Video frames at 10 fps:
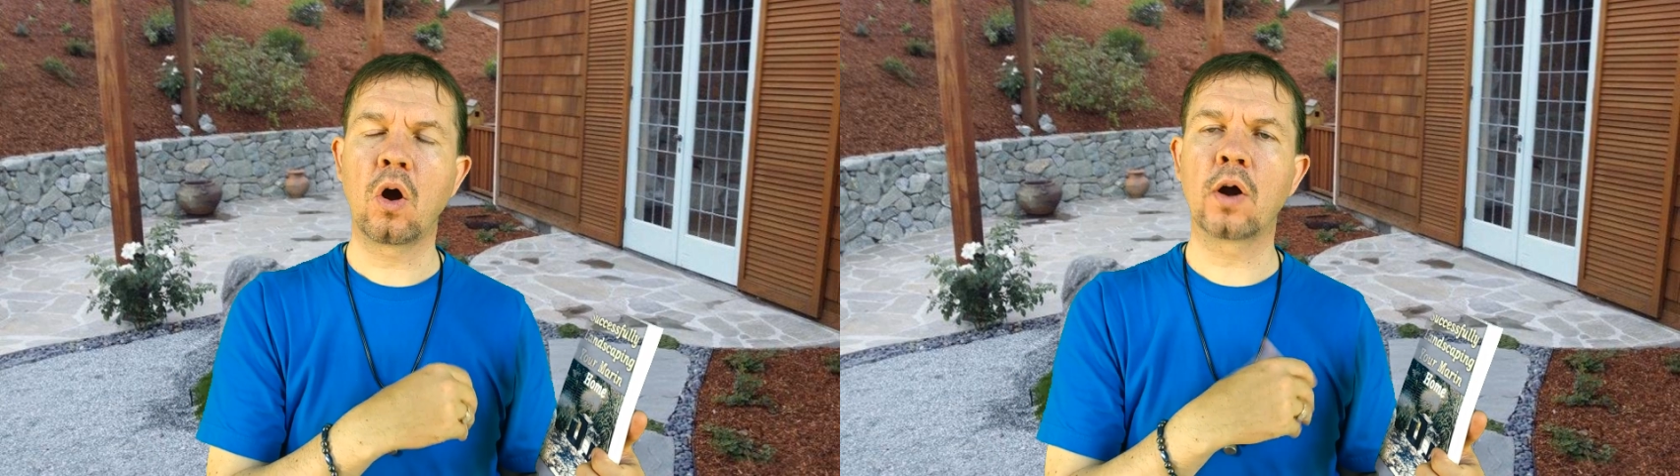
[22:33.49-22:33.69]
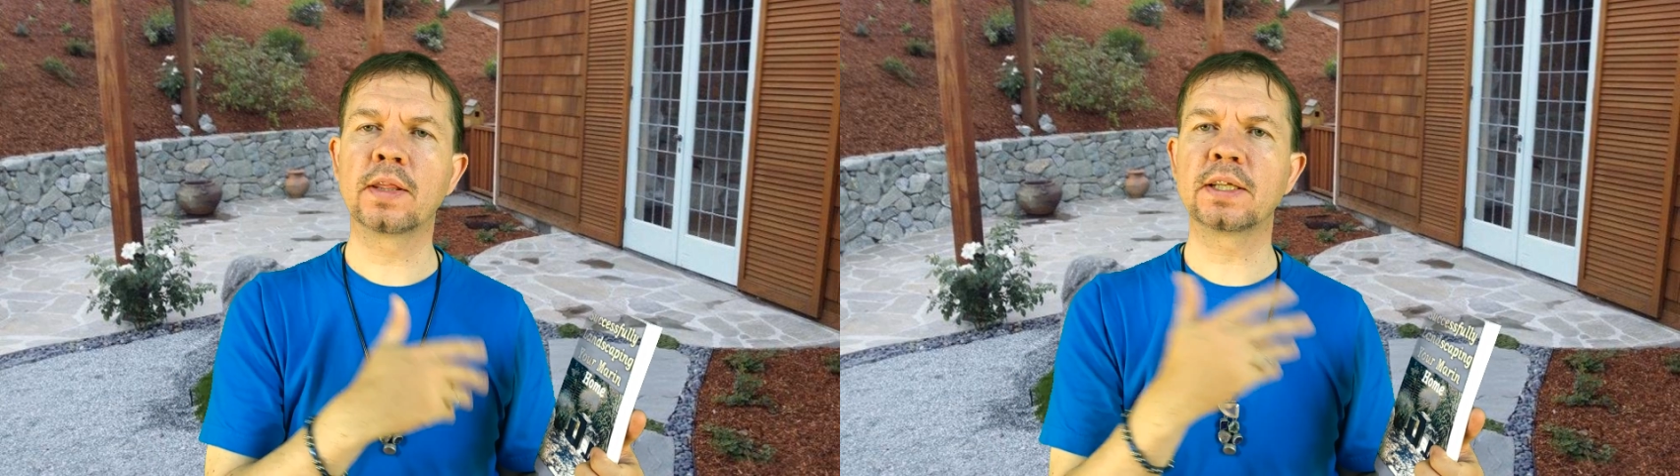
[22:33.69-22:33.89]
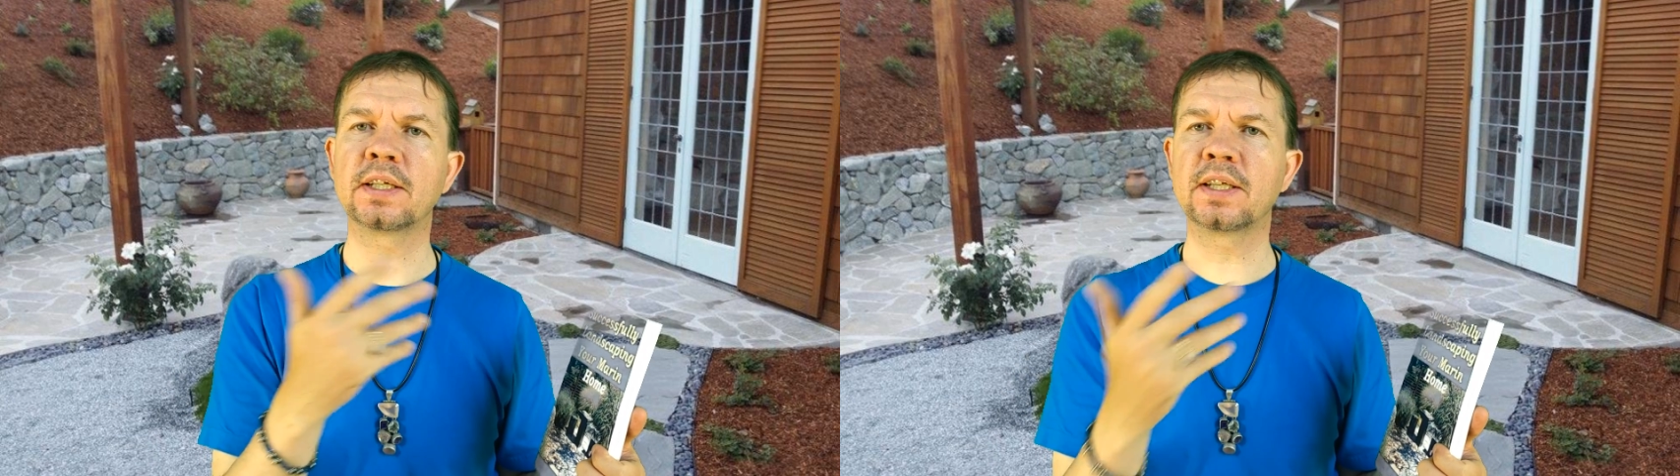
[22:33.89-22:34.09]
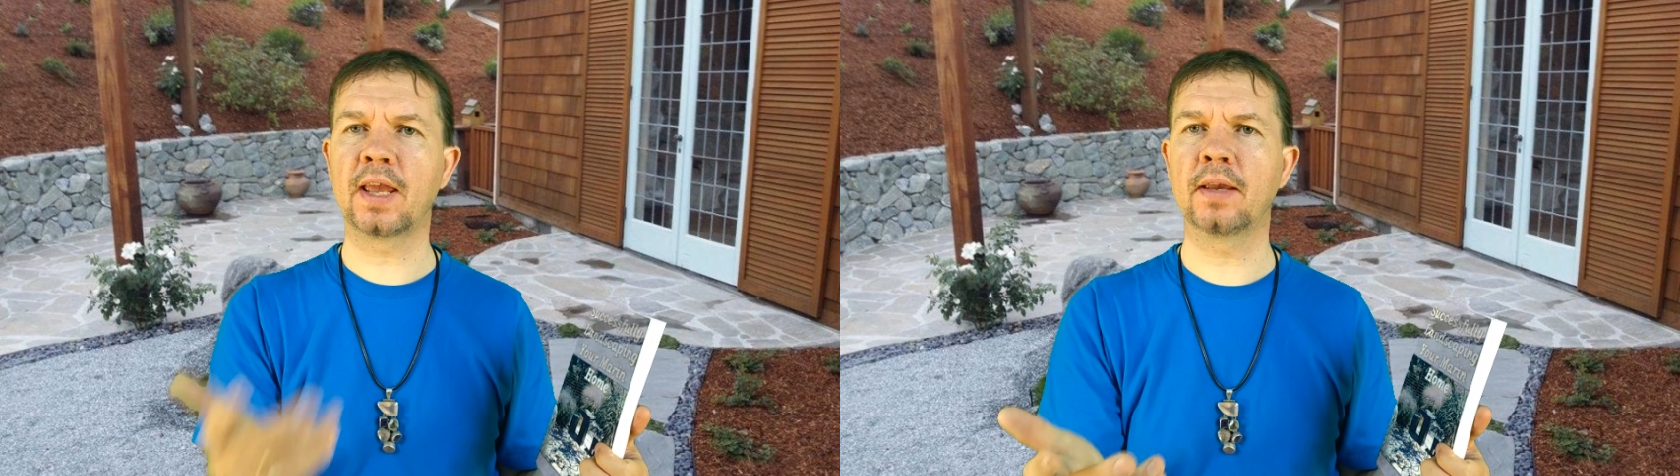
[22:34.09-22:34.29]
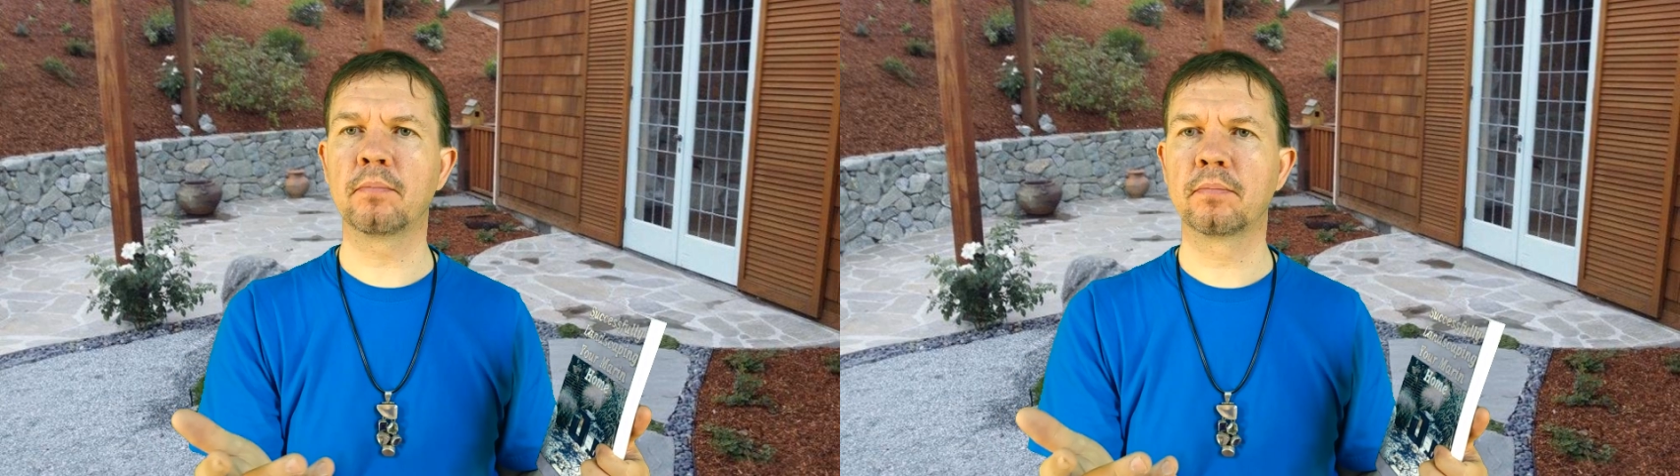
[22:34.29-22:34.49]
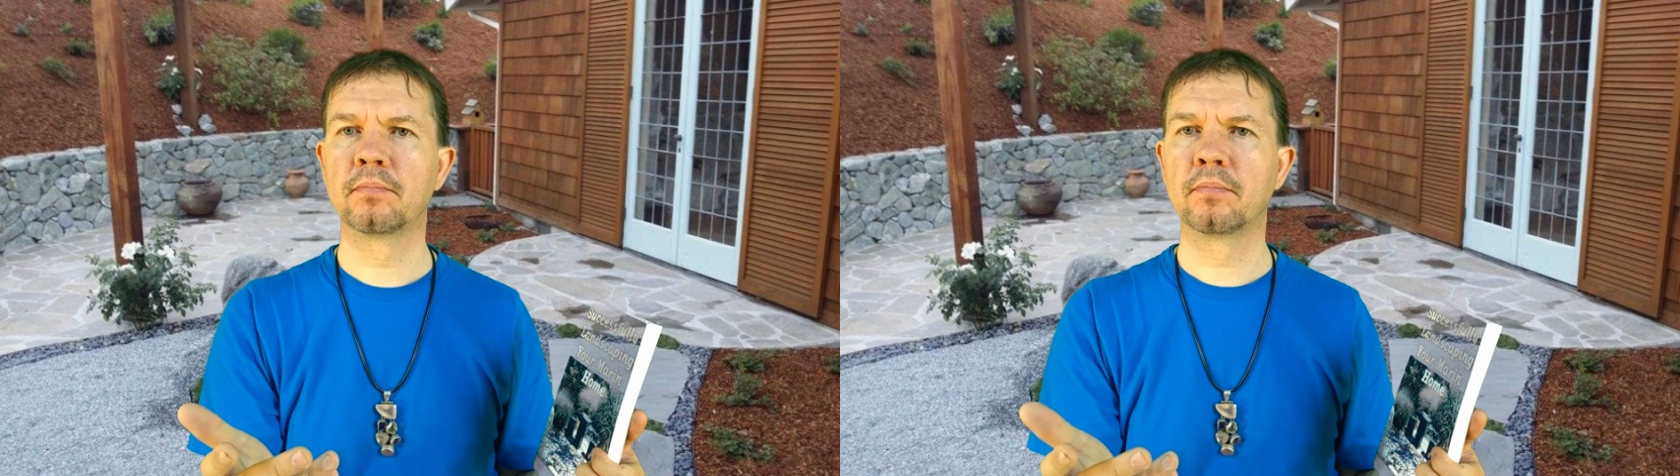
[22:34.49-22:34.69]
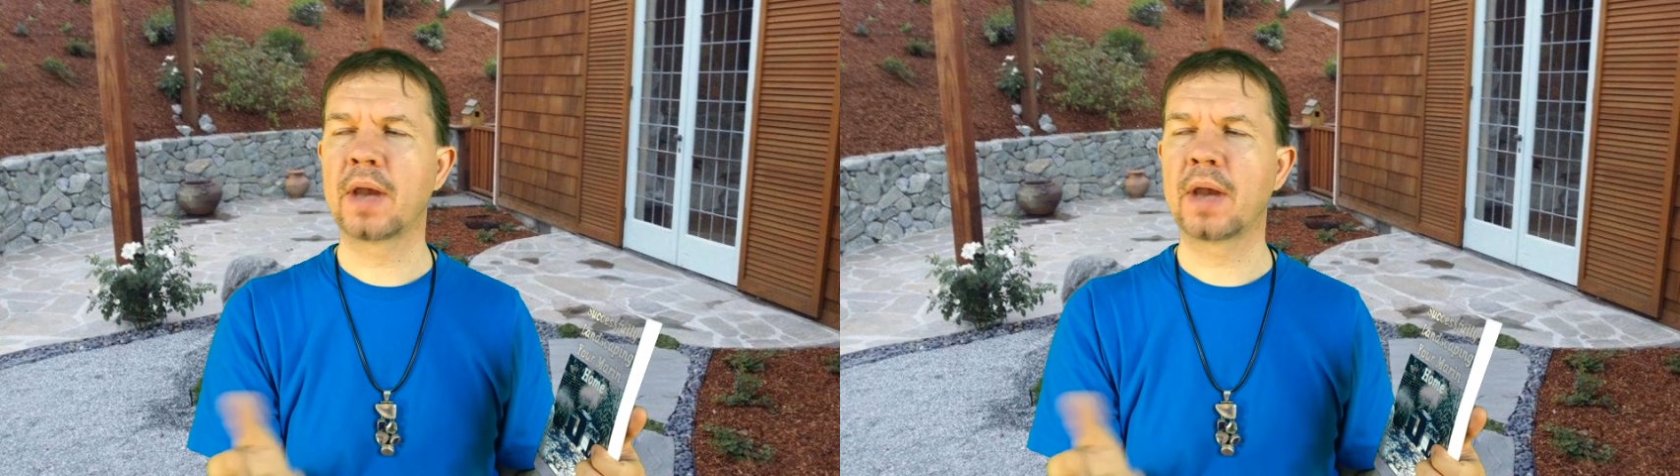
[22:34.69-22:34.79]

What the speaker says: are the same.